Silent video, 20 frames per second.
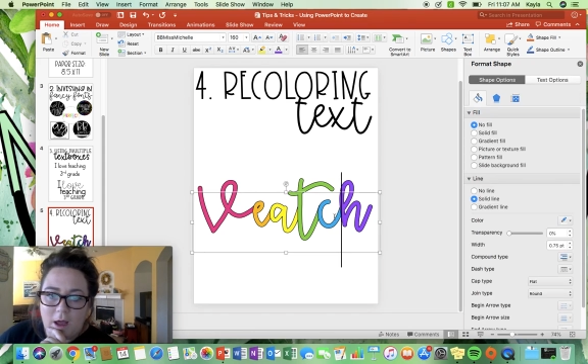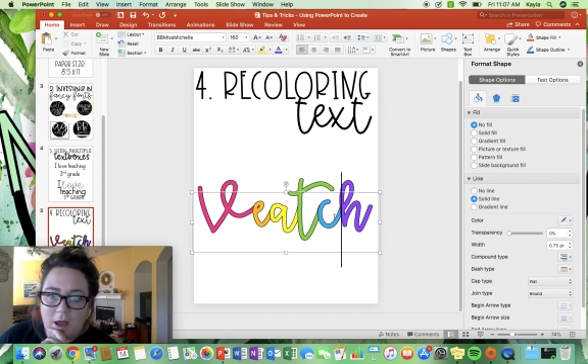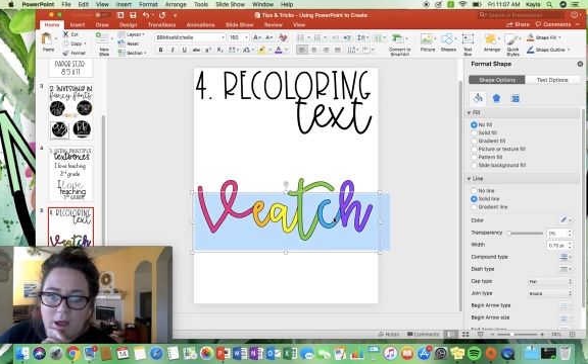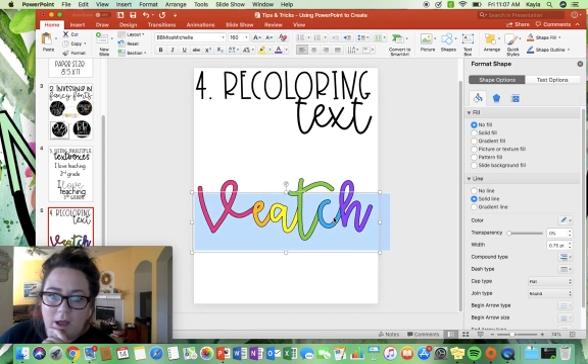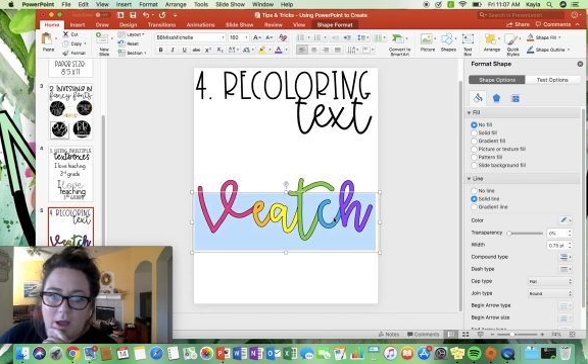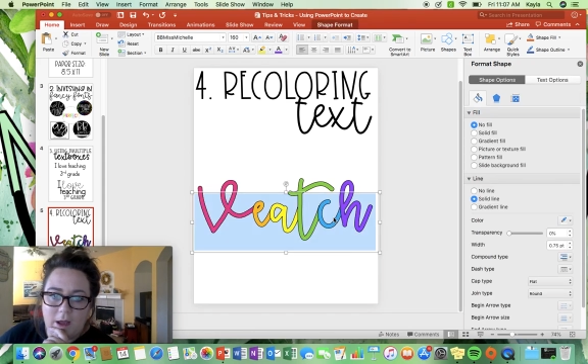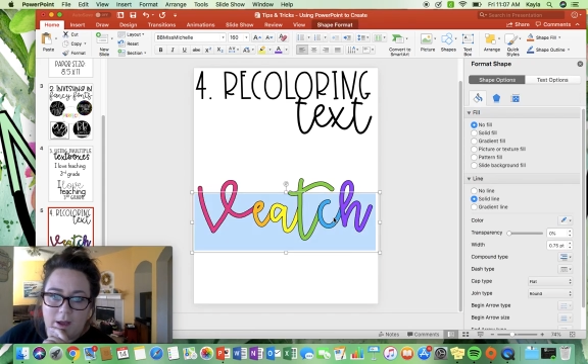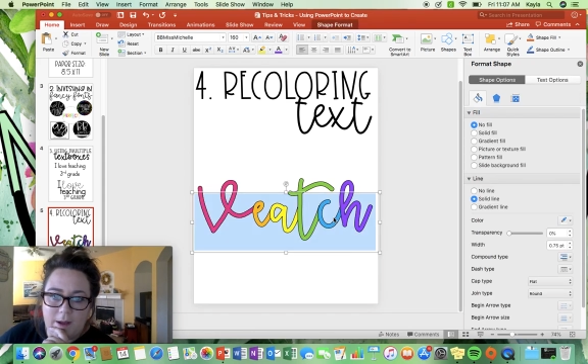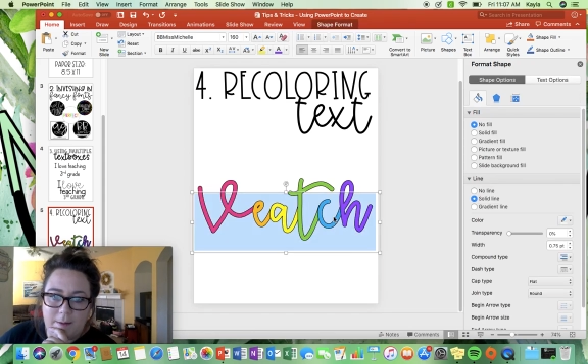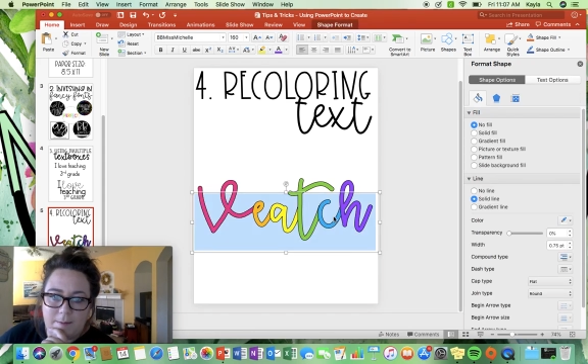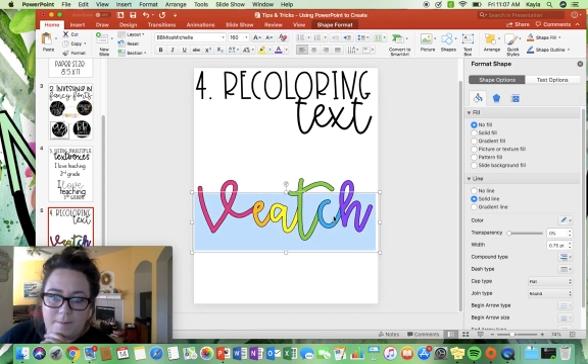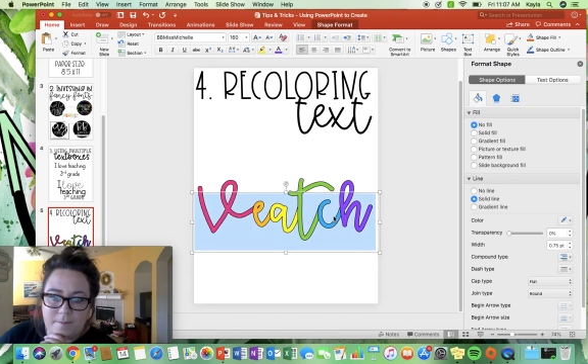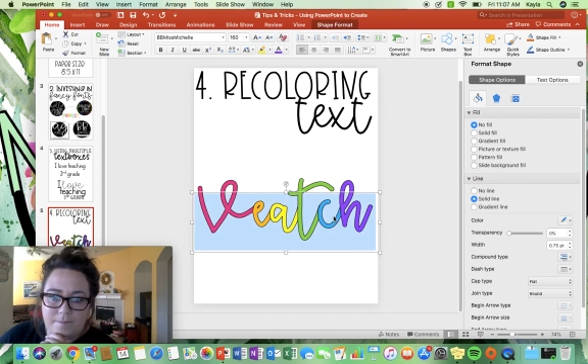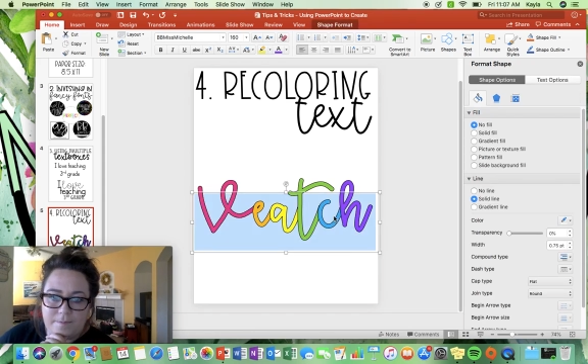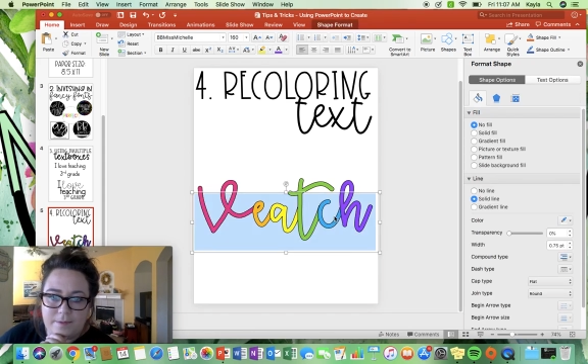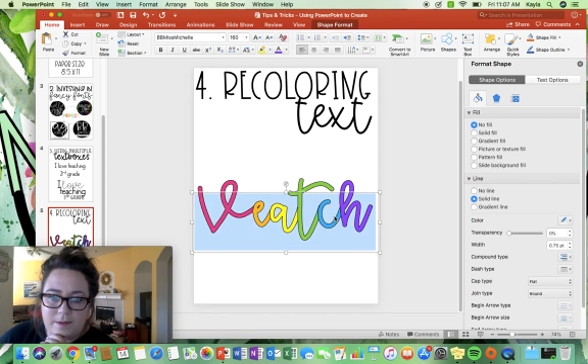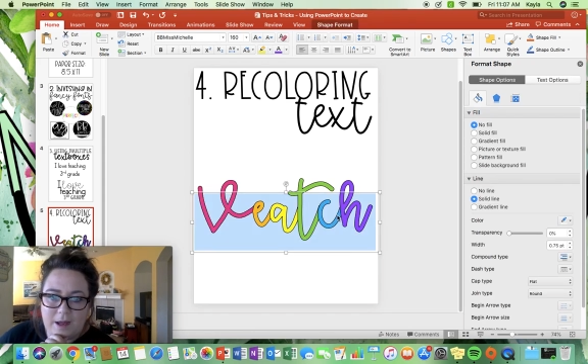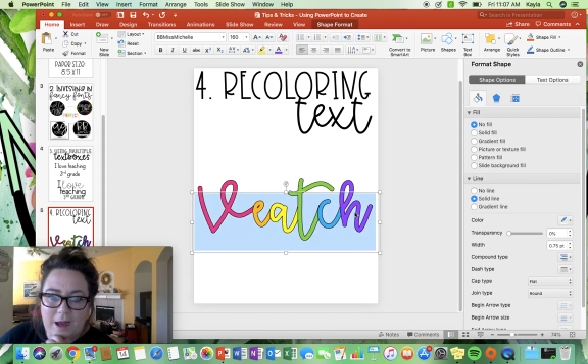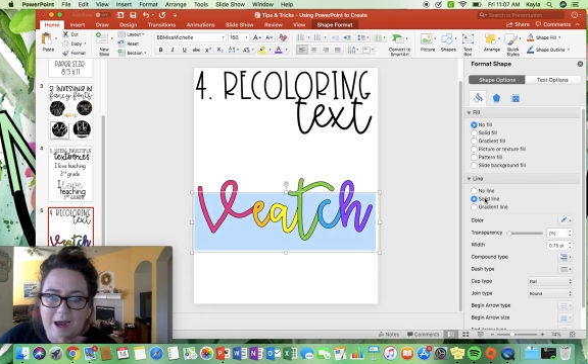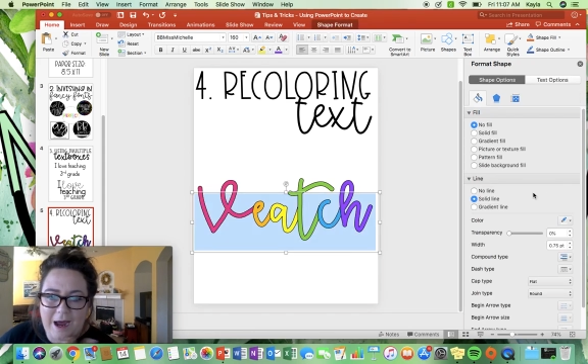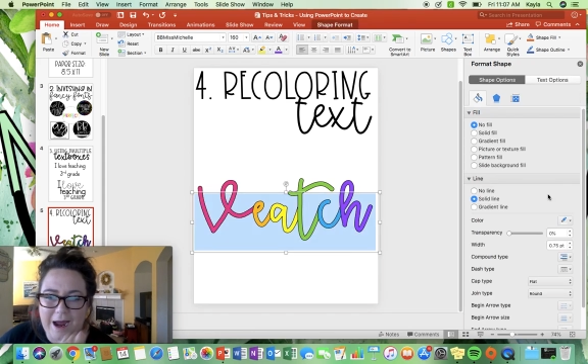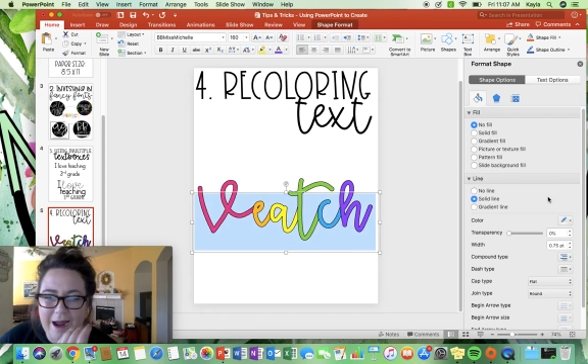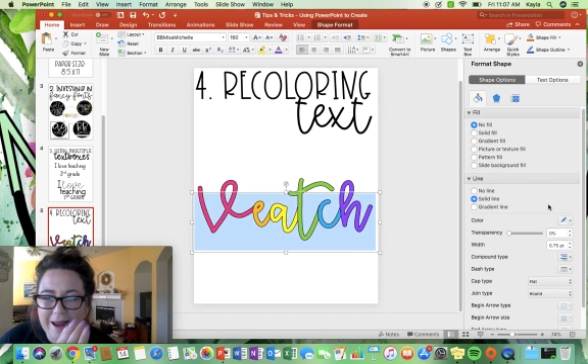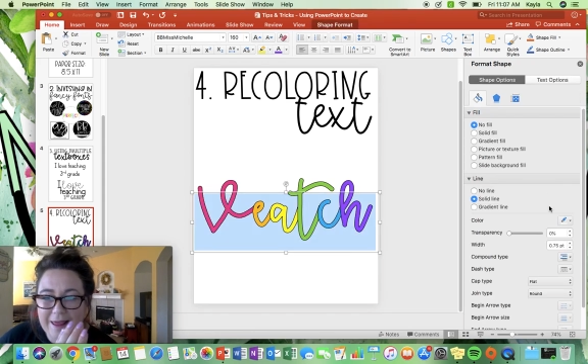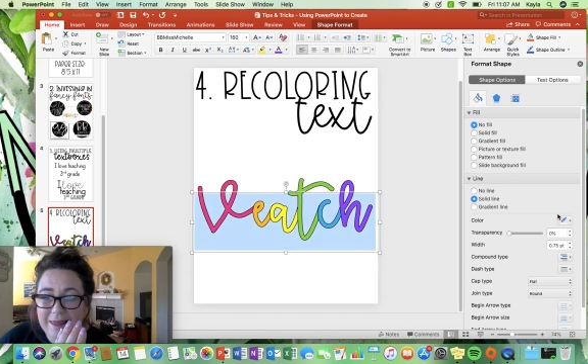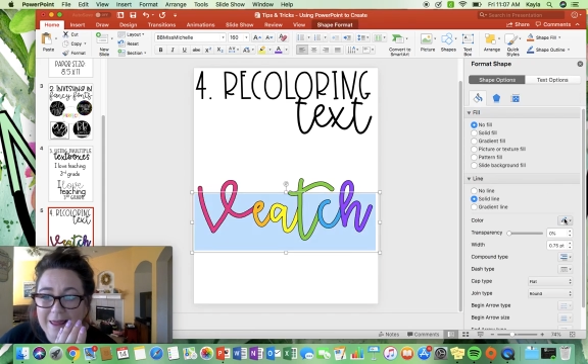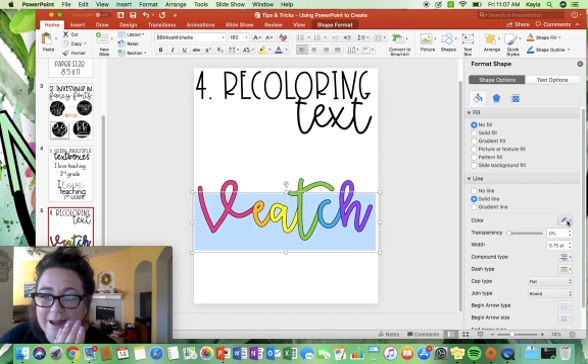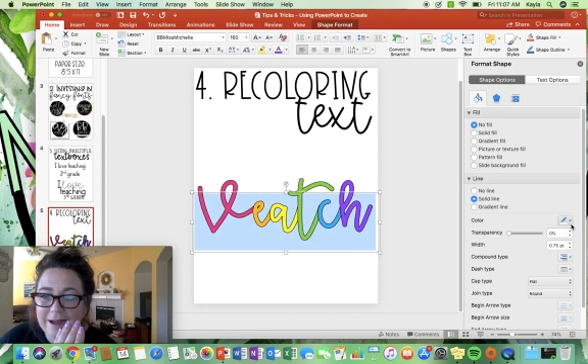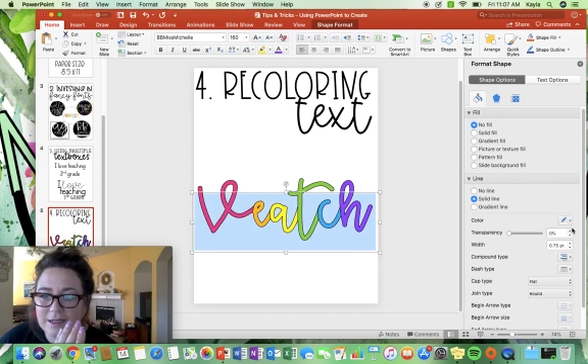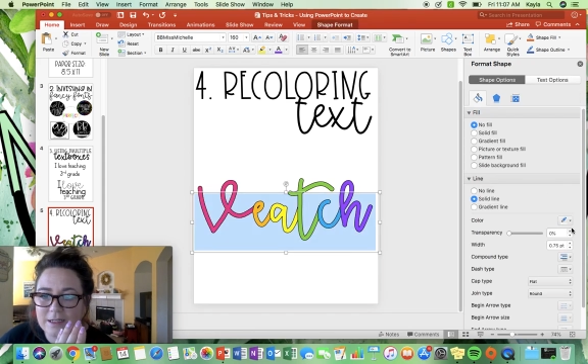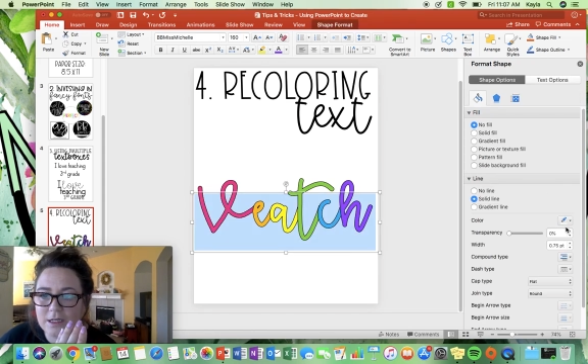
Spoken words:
I like